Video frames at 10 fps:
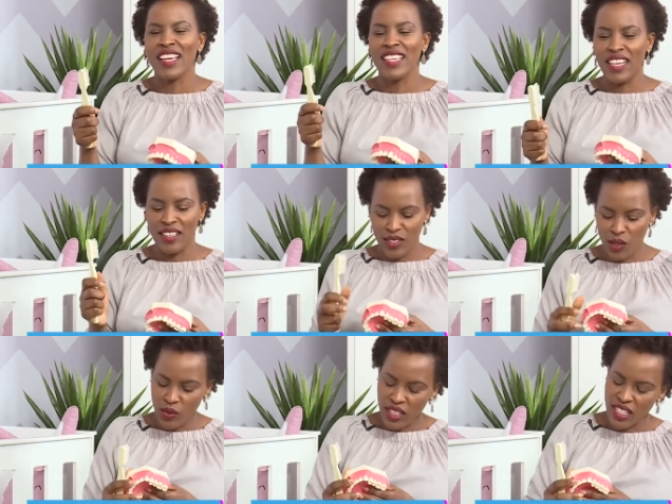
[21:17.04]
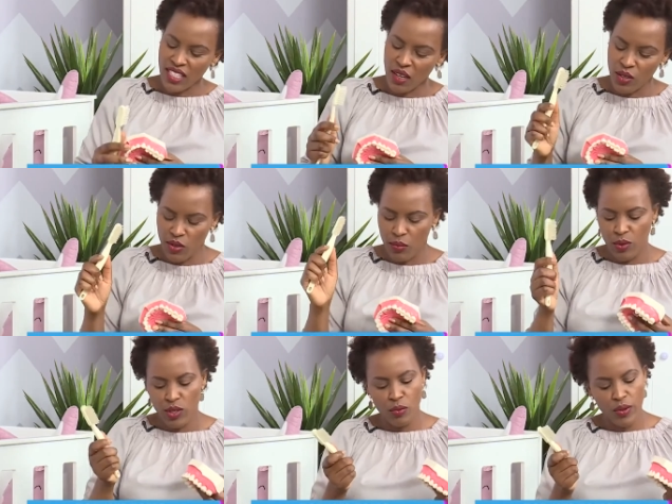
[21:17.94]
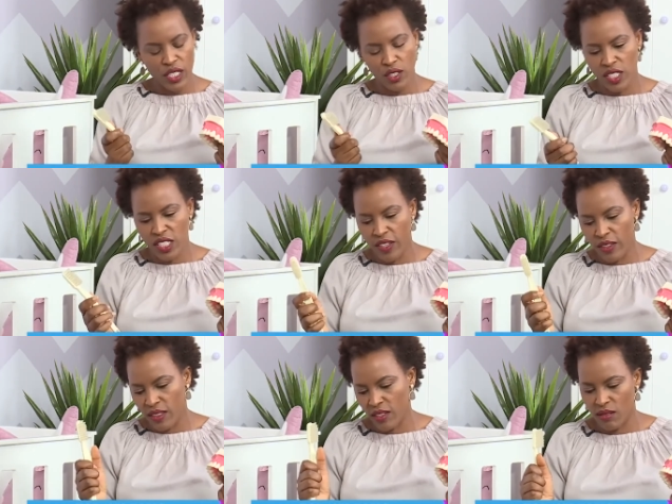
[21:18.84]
yeah, so this is how you're supposed to brush your teeth.